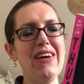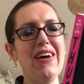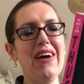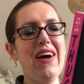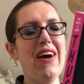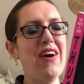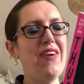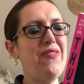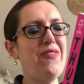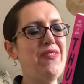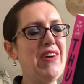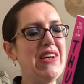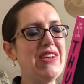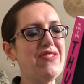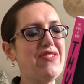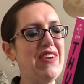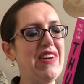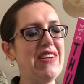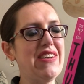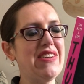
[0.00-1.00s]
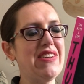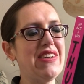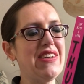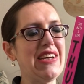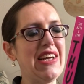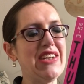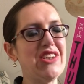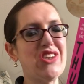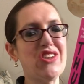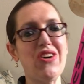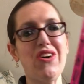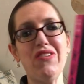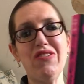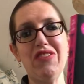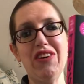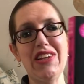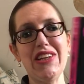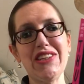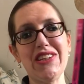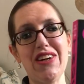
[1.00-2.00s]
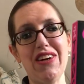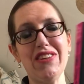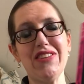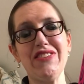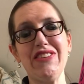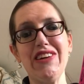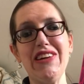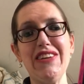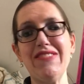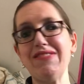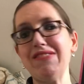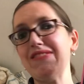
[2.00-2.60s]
her best friend gets shot right at the start of it.